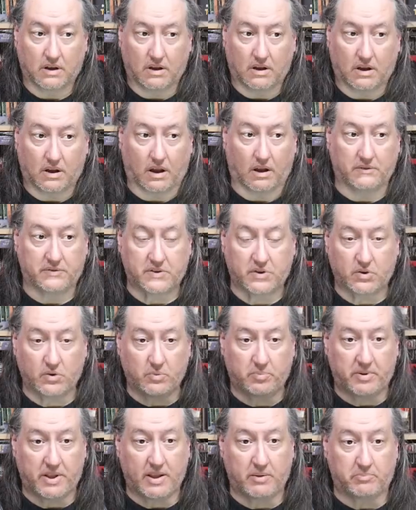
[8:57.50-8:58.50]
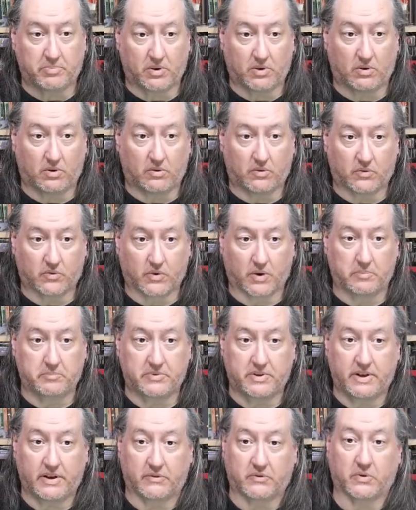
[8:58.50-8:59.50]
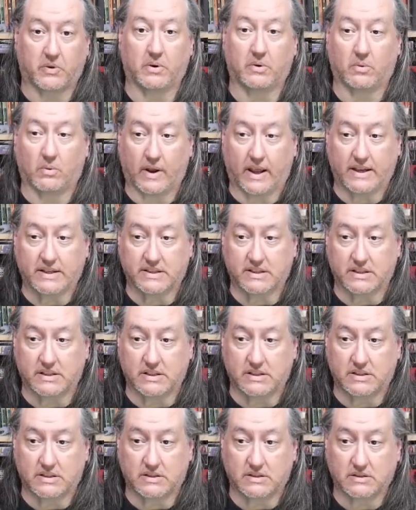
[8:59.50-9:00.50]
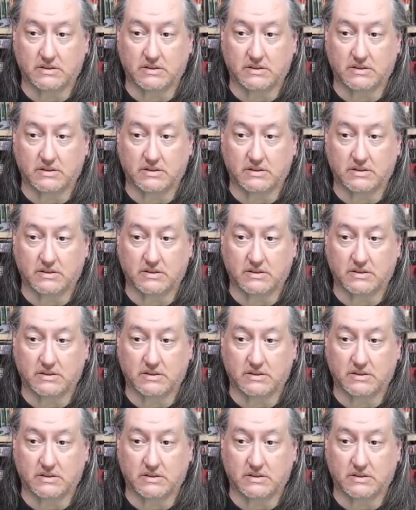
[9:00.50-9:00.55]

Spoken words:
of two people from different races